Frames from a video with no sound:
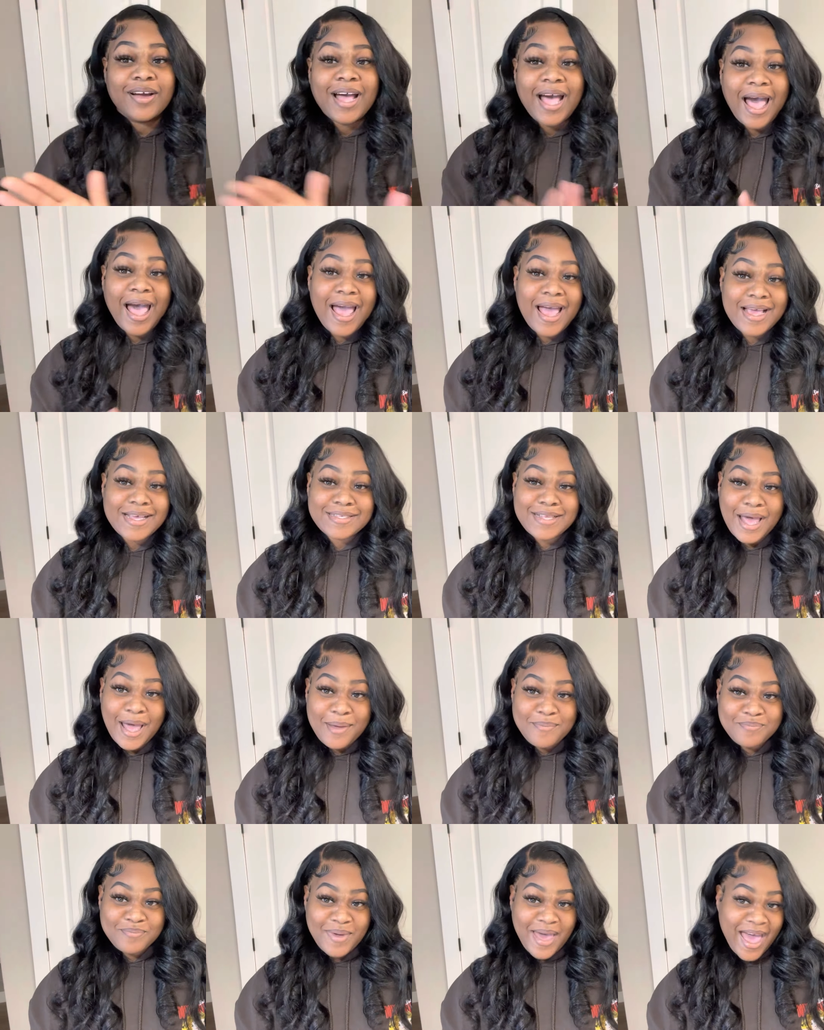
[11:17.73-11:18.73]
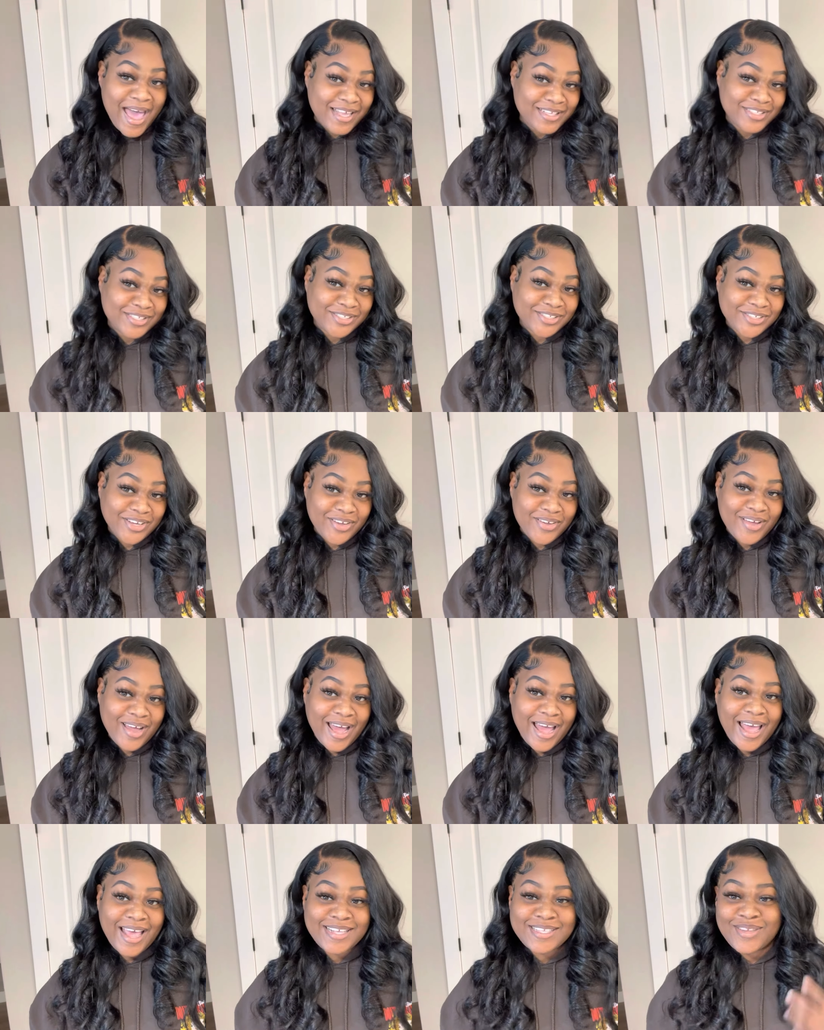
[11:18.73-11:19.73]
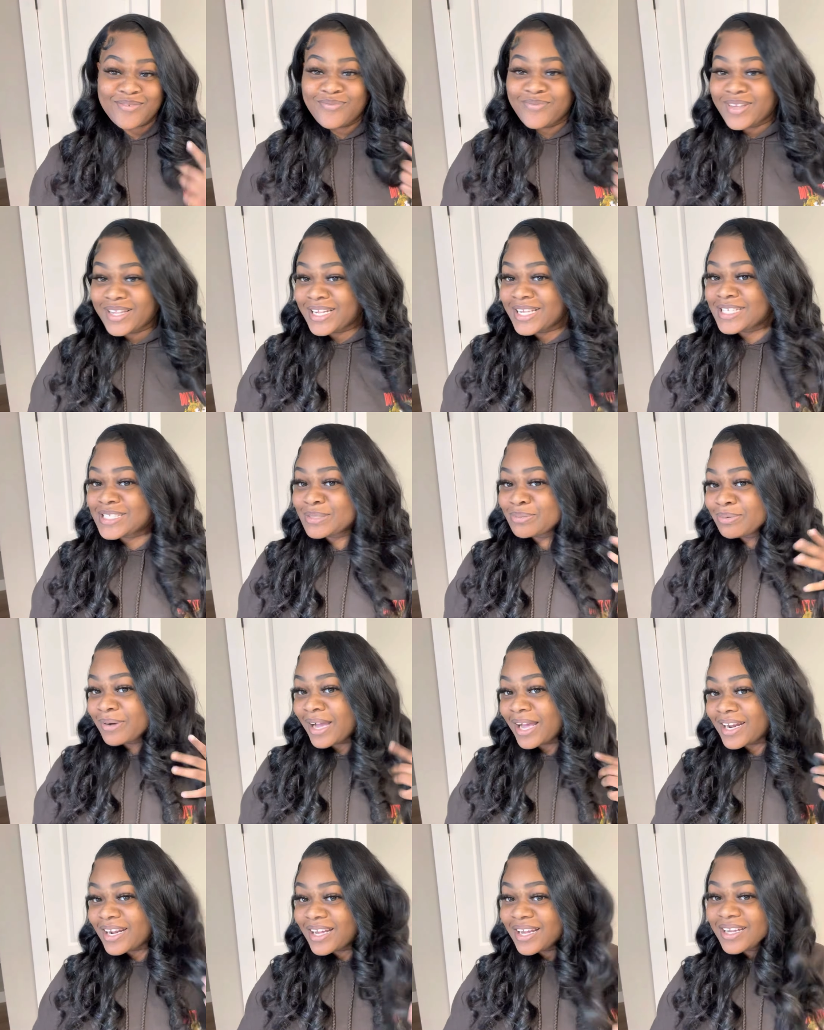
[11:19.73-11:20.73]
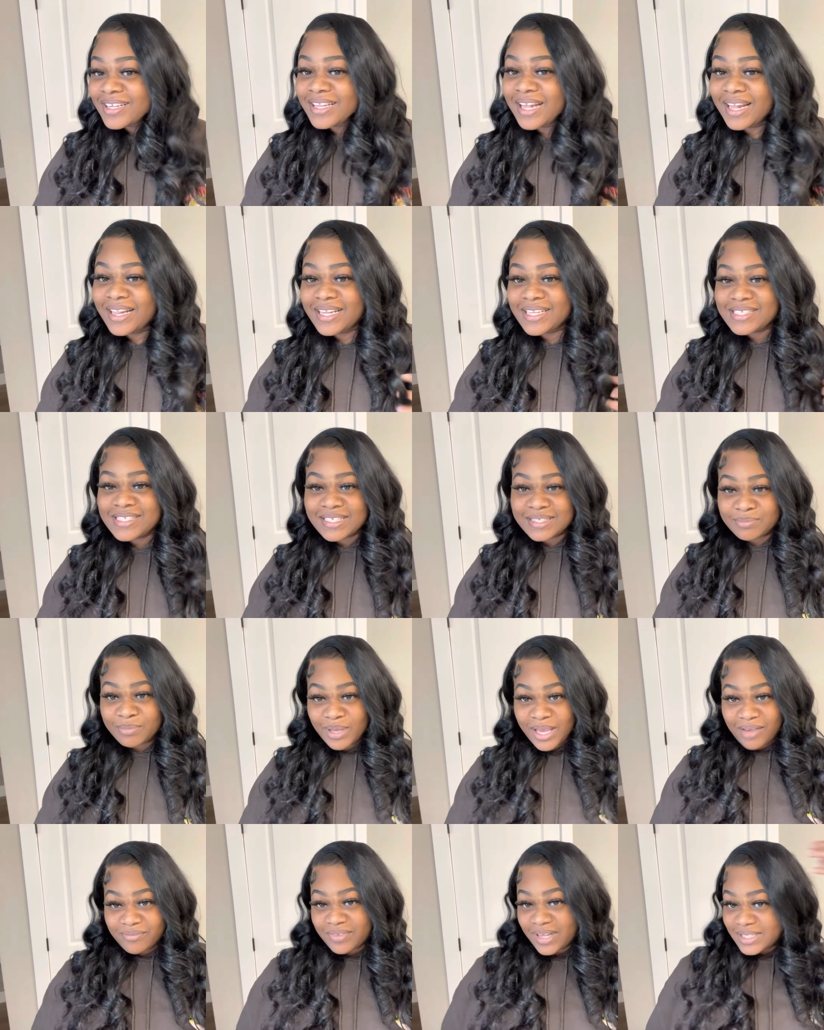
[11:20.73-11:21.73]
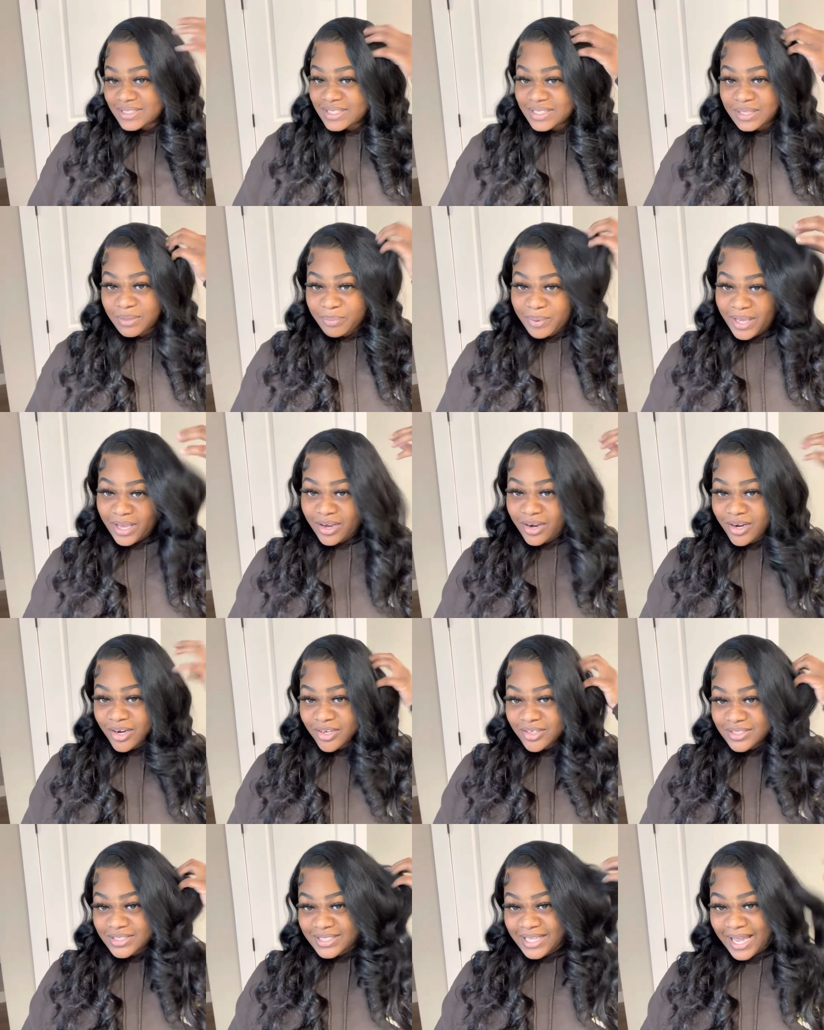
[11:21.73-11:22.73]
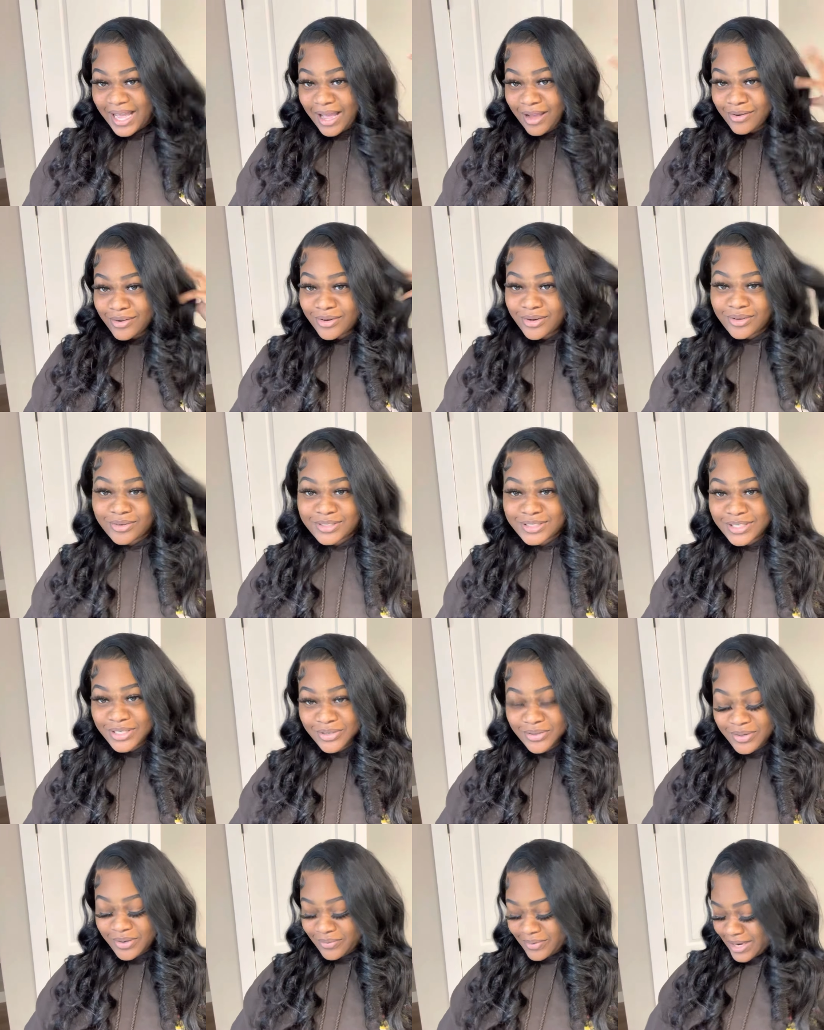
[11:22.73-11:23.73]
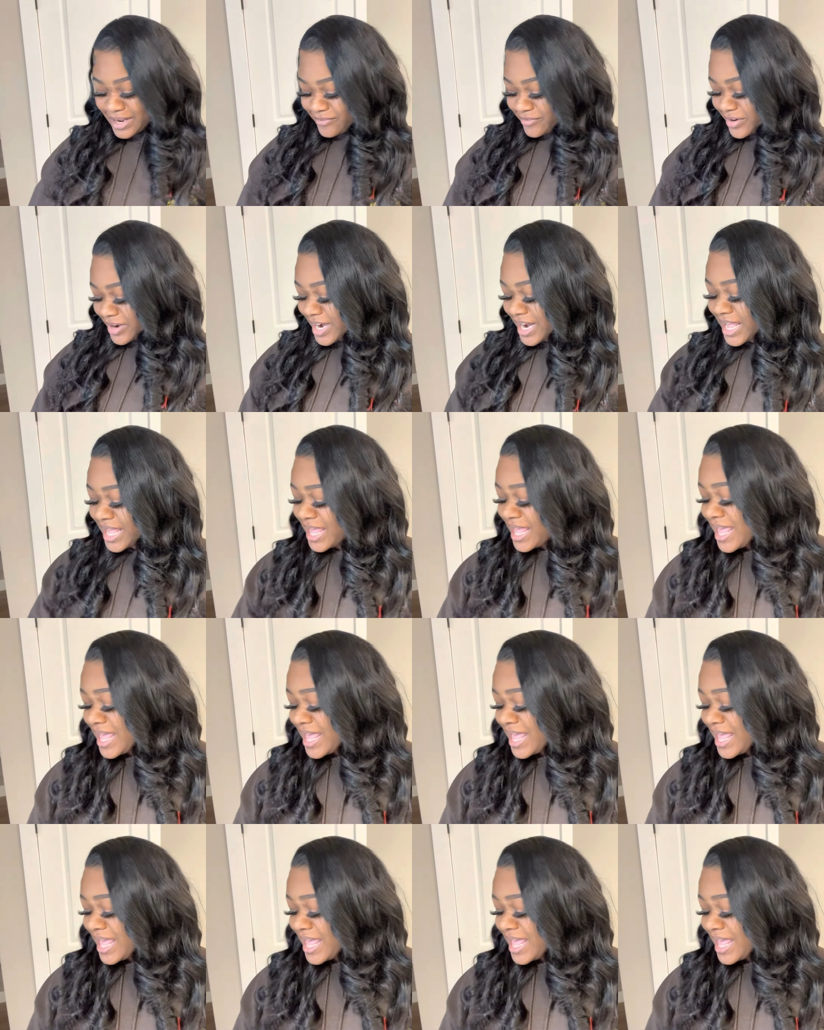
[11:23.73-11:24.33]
Guys, I'm back to show you guys the finished product, and this is me after I took the pink curls down. You know, it's cute or whatever.